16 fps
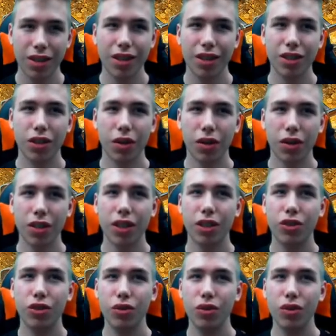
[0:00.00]
So those are
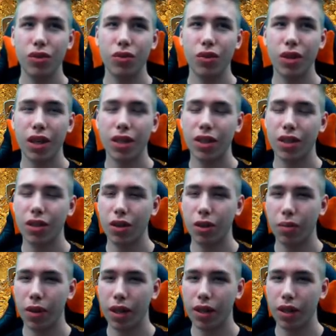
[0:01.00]
2 Druid decks that you could
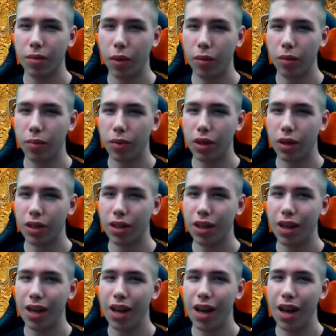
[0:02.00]
play at the moment, but
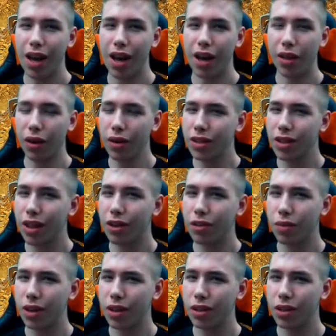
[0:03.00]
those aren't
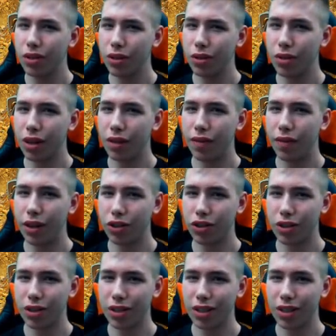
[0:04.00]
really new inventions.